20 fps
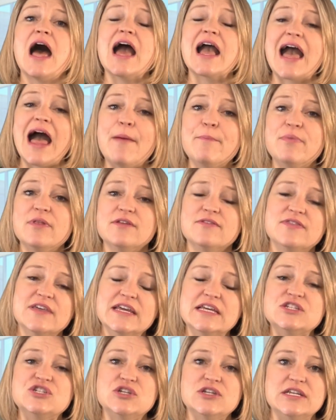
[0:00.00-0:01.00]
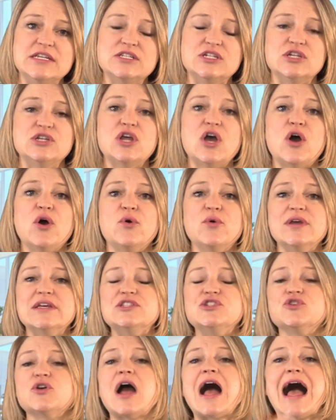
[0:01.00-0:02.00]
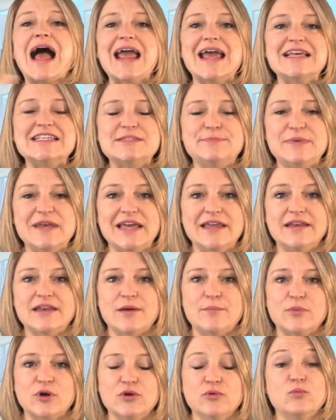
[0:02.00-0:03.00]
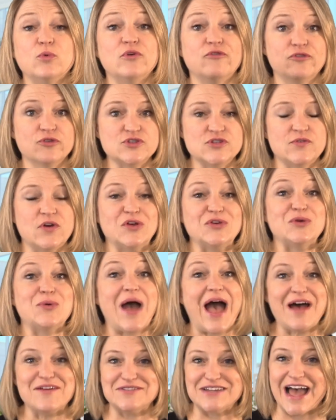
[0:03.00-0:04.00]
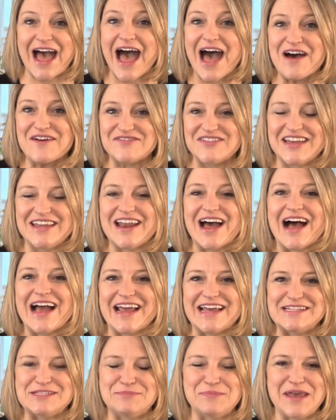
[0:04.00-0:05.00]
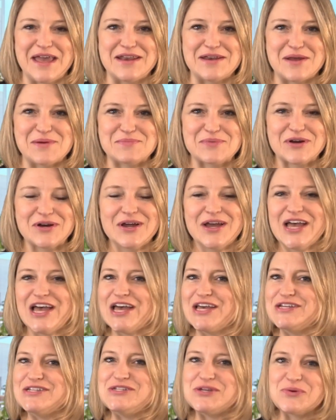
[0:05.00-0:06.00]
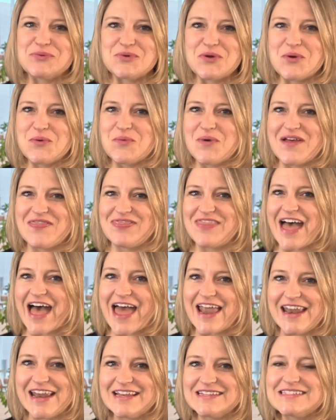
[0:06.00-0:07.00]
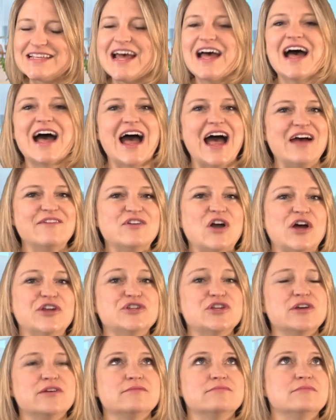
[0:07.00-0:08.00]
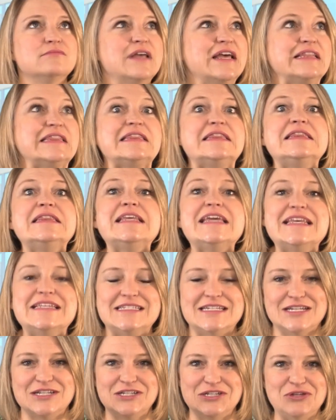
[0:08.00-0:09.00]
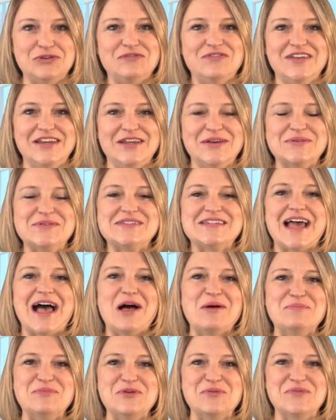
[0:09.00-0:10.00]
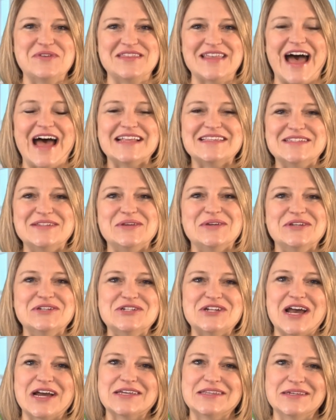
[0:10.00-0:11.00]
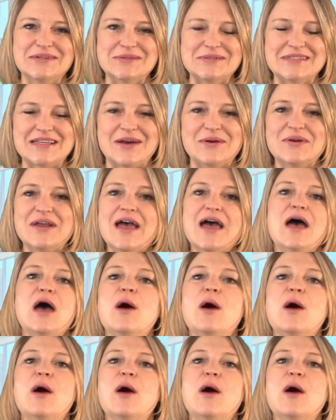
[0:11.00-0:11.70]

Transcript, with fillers: A couple of things you need to know is your ISBN number. Well, first of all, you have to have an ISBN number. Don't know what that is? I've got at least two videos to help you with that, so you can check those out.